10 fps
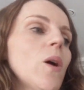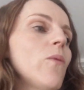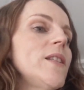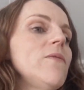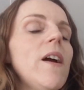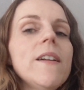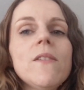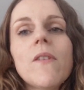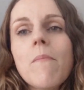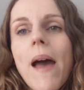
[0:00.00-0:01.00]
They're obviously very
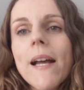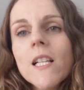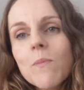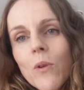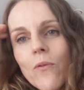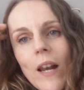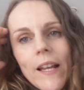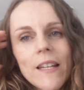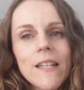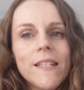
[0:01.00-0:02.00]
different bags, but for
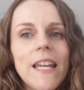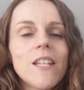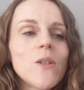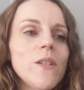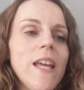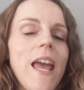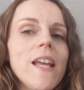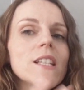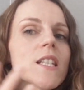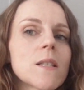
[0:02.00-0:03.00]
like in a
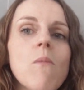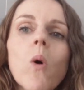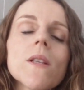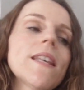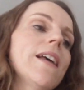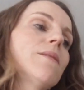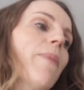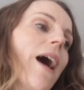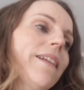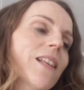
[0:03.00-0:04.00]
day-to-day small size
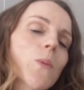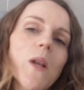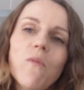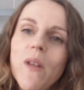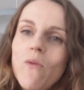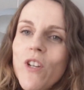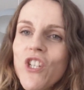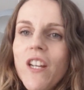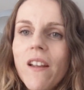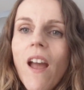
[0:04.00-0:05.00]
bag, that's what I've been
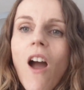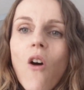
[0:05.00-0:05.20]
reaching